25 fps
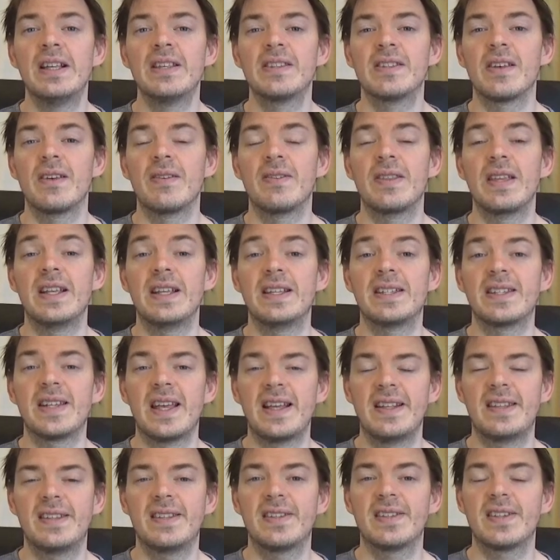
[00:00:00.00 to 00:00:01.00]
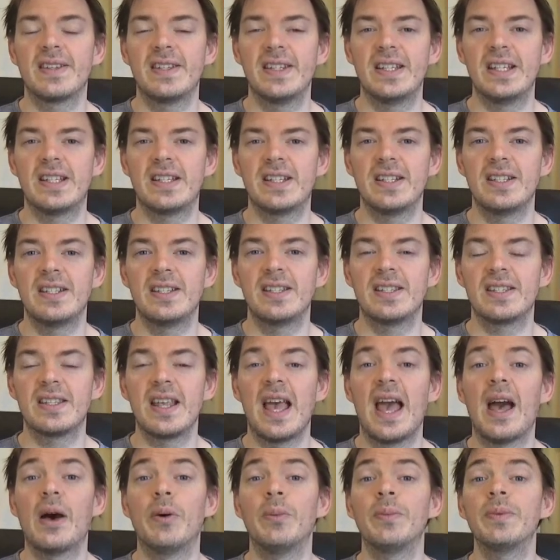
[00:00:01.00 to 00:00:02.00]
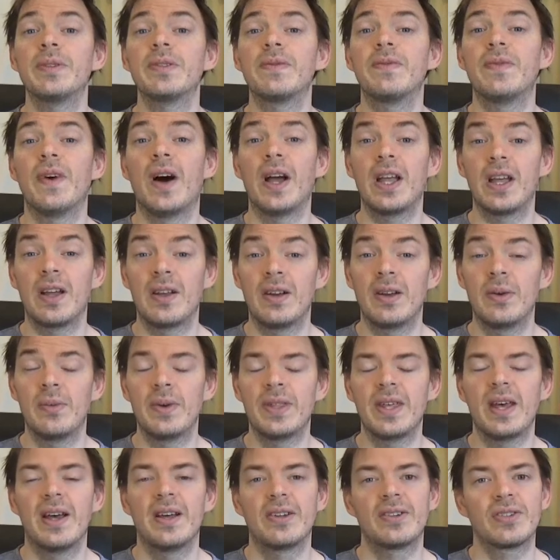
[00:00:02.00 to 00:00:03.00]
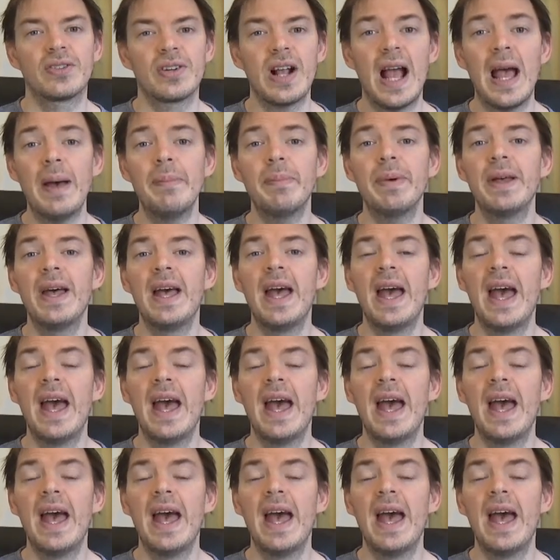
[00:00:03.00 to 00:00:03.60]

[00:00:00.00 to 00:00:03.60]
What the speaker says: So the status conditions helps Viola with her trap,